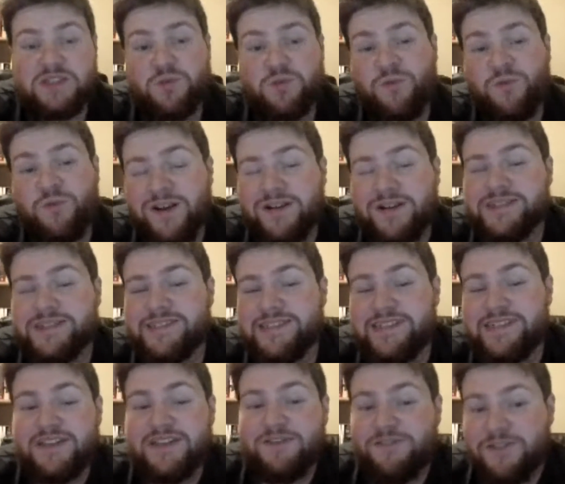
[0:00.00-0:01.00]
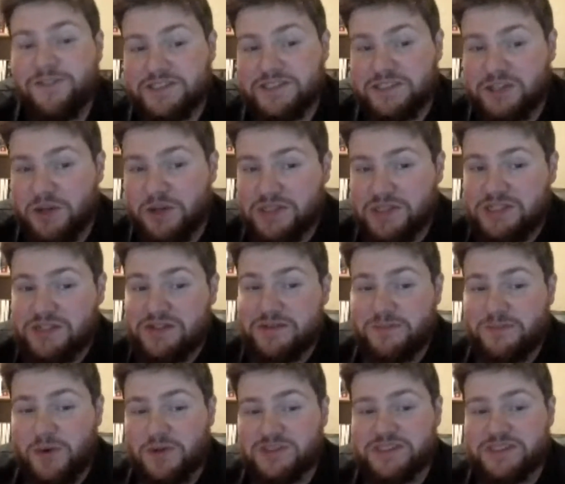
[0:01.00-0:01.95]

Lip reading: It's weird seeing the First Doctor in